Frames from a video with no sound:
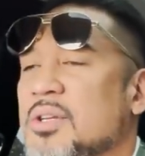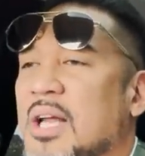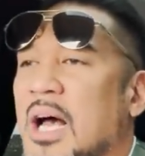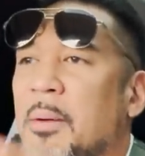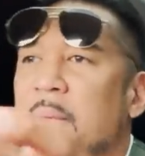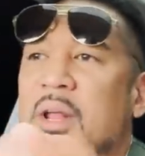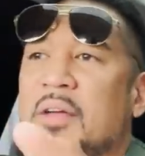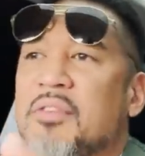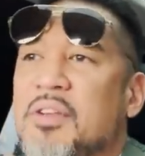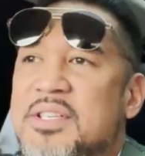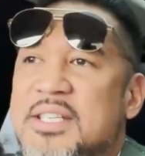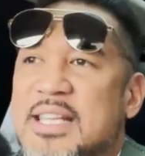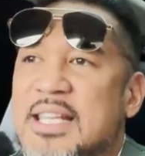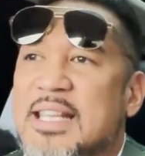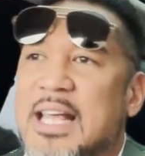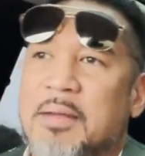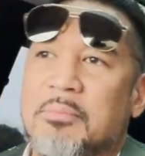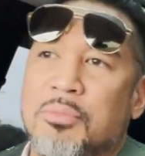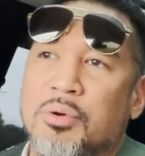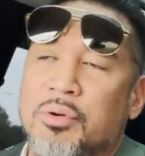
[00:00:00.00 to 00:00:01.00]
How many of you have seen
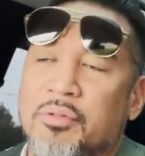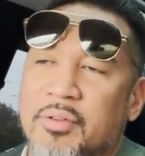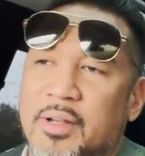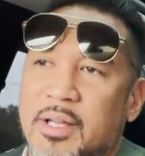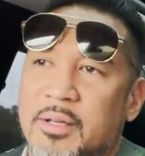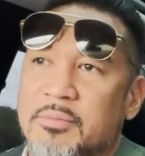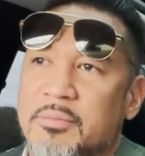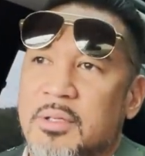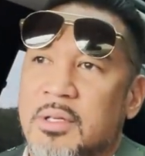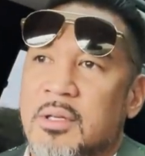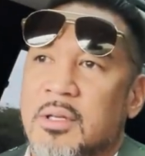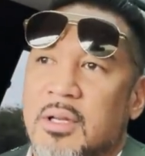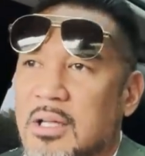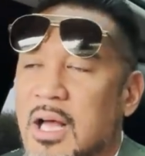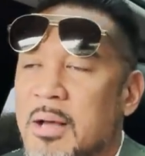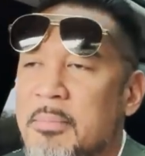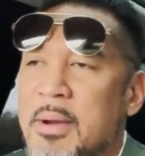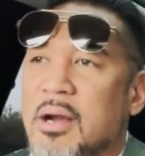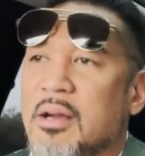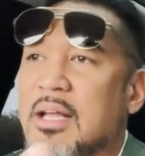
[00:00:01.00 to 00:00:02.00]
that movie,
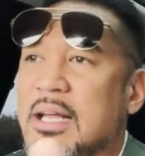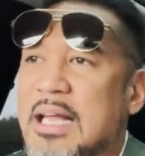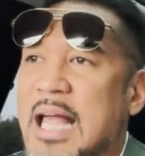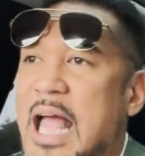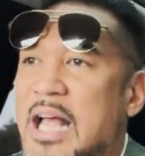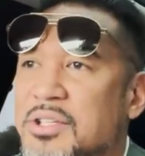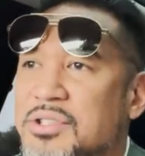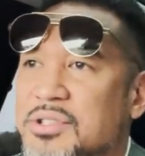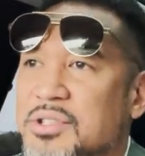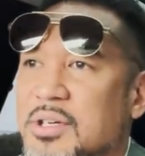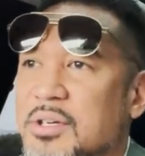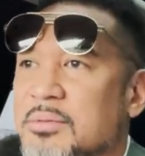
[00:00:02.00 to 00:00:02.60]
American Gangster,